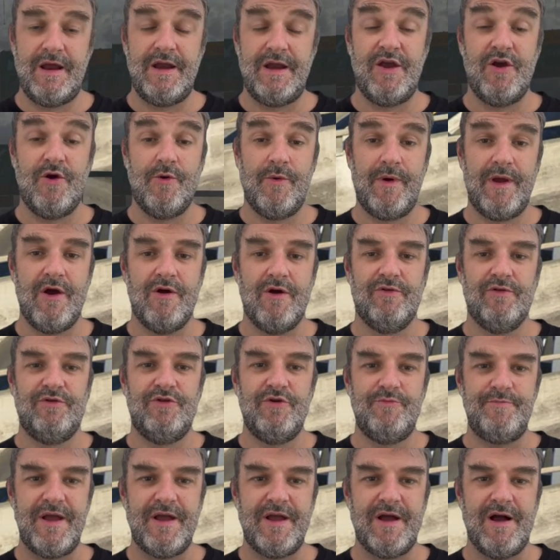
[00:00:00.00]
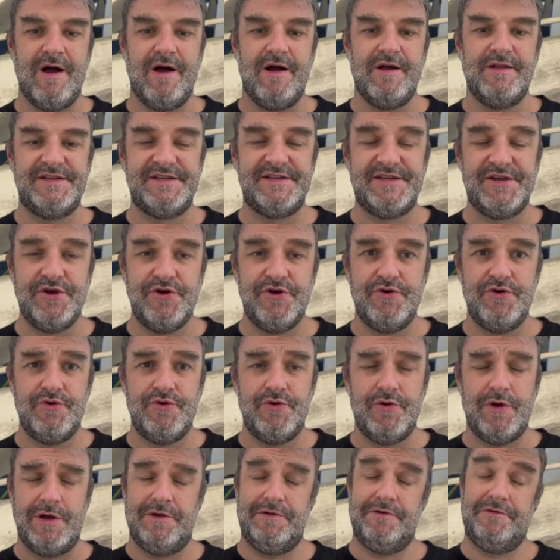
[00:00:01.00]
And here we are looping on
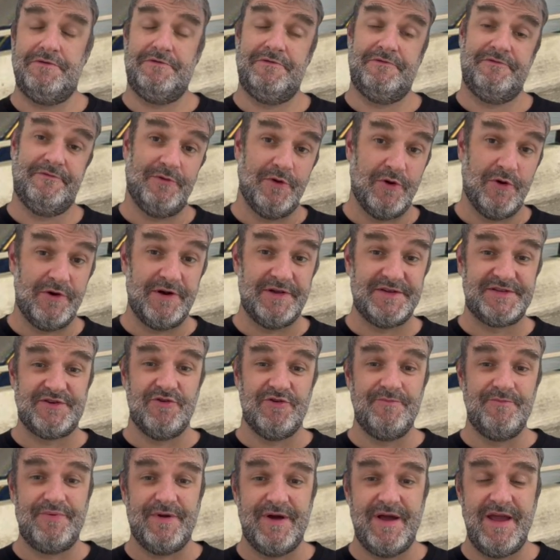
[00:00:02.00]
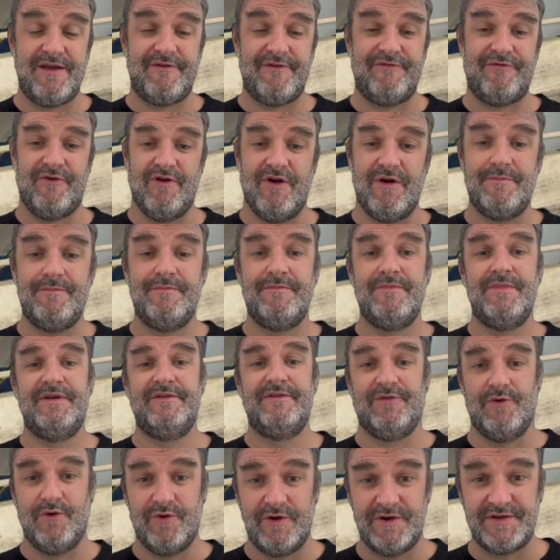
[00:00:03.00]
to Florida's Turnpike from
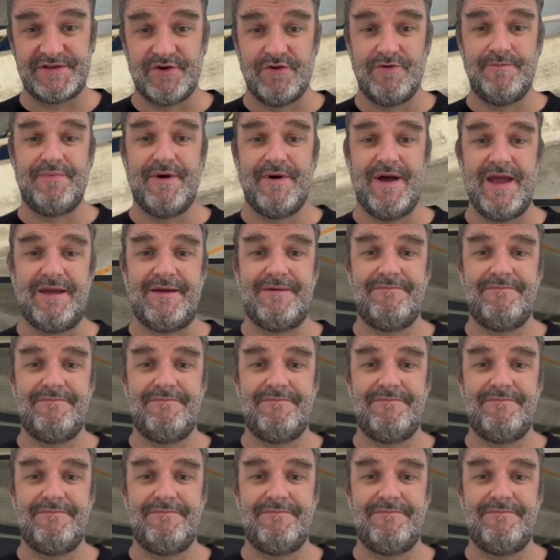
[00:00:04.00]
Florida's Turnpike.